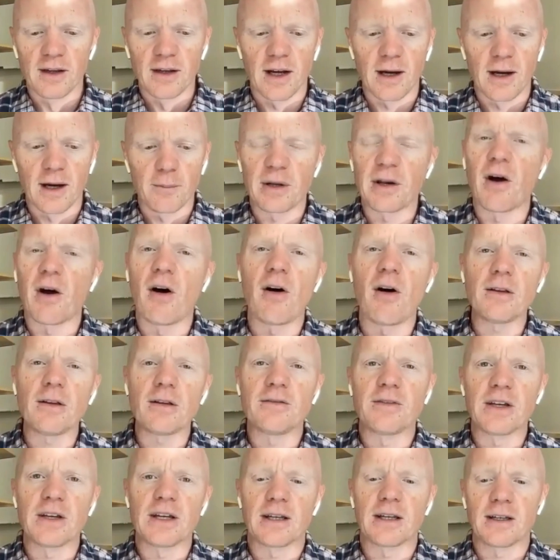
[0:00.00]
But all
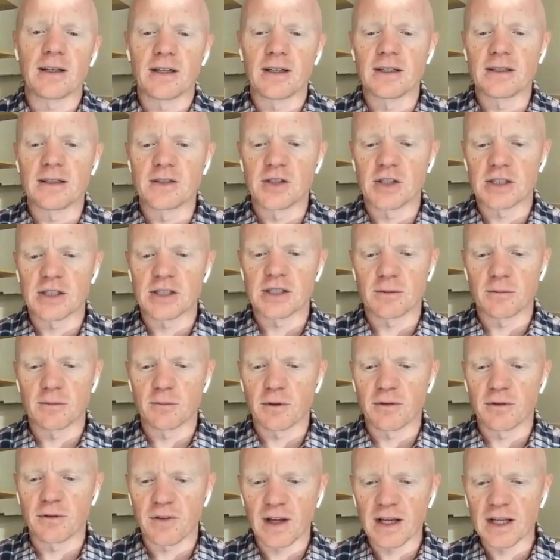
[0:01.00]
of it is just
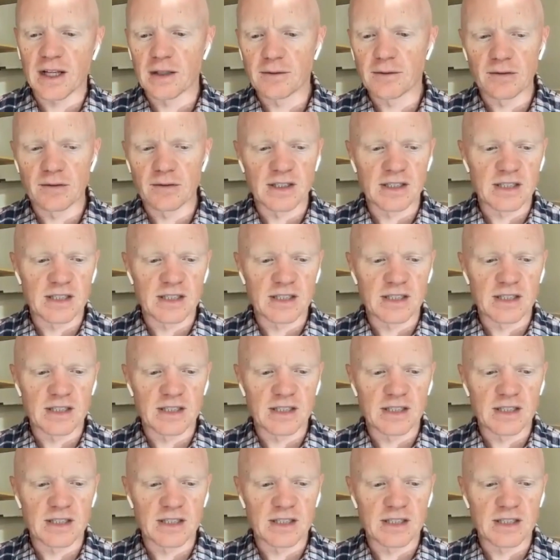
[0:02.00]
reflective of